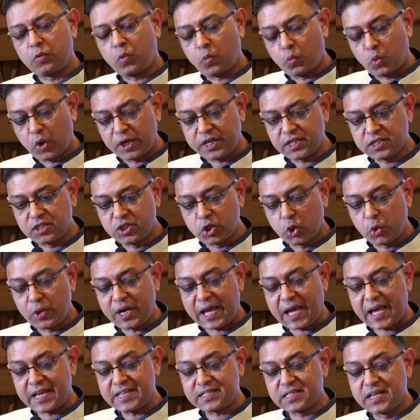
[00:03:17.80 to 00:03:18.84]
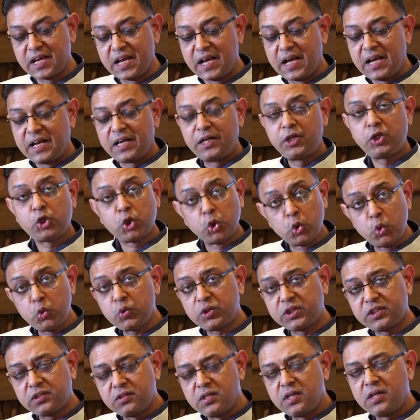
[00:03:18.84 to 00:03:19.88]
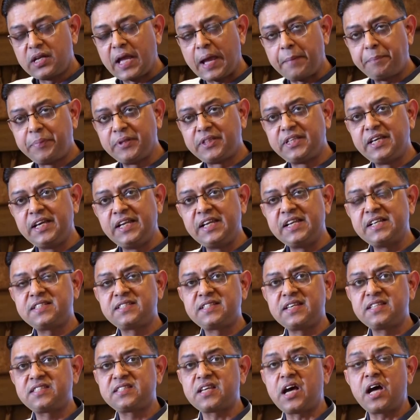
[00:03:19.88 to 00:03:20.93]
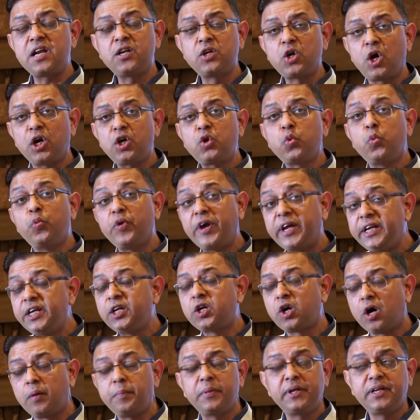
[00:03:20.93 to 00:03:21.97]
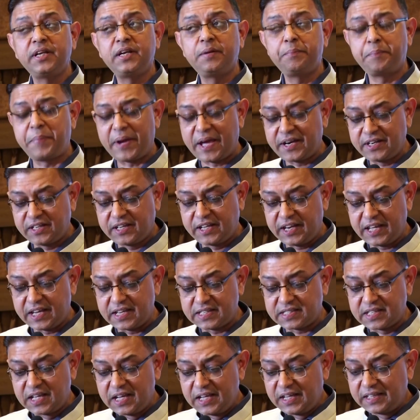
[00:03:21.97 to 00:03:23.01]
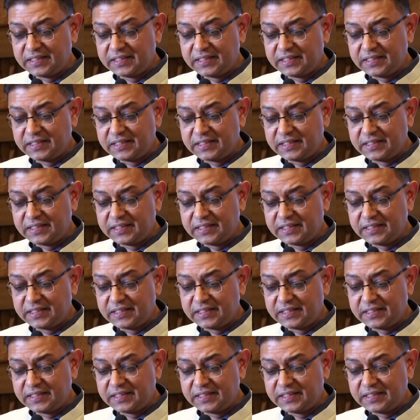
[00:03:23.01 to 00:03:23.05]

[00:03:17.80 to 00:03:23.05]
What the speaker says: what is known as true epithelial cysts are not very common in pancreas.